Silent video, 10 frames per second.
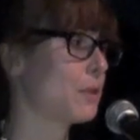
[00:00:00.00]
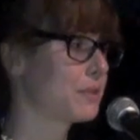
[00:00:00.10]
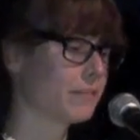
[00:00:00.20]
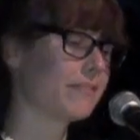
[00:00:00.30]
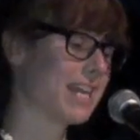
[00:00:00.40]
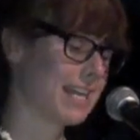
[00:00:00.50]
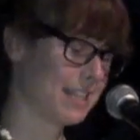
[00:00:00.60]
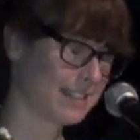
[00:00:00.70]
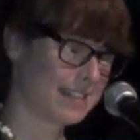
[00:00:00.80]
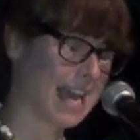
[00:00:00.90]
most
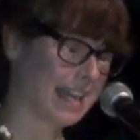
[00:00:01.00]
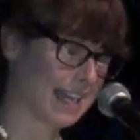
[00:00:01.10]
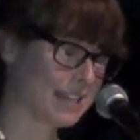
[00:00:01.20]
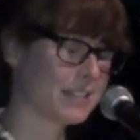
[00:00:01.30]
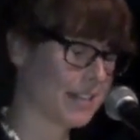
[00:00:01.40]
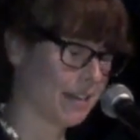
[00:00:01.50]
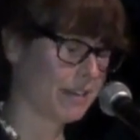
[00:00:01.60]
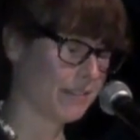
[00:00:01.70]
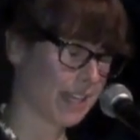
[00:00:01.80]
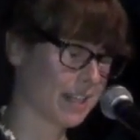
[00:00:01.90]
revered and
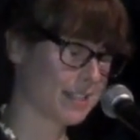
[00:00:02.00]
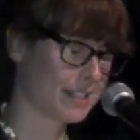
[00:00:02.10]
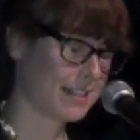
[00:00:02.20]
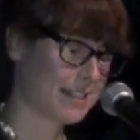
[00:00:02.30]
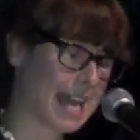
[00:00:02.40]
legendary figures,